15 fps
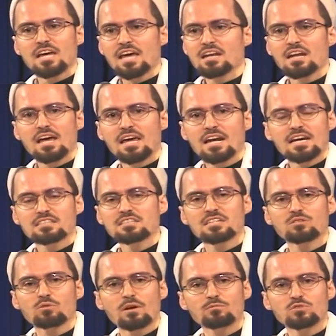and, and I
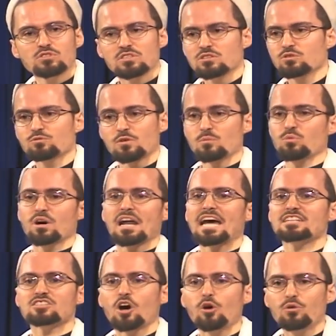seek refuge in you from what I
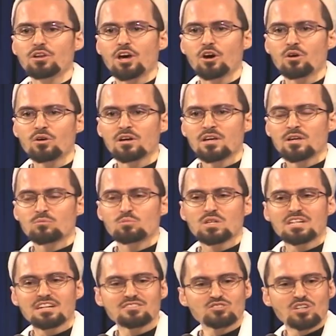don't know
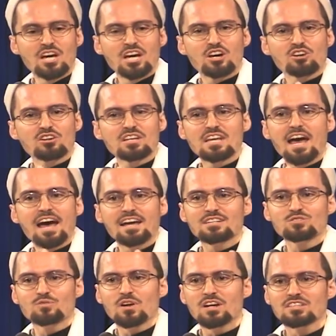because riyah
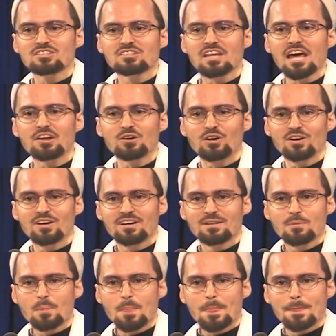is very subtle
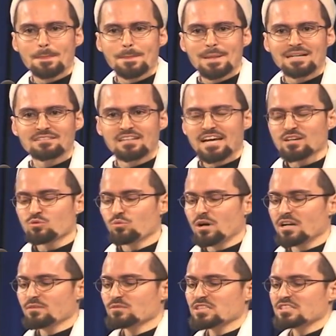like
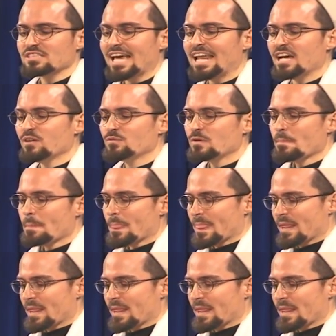one of the Salaf.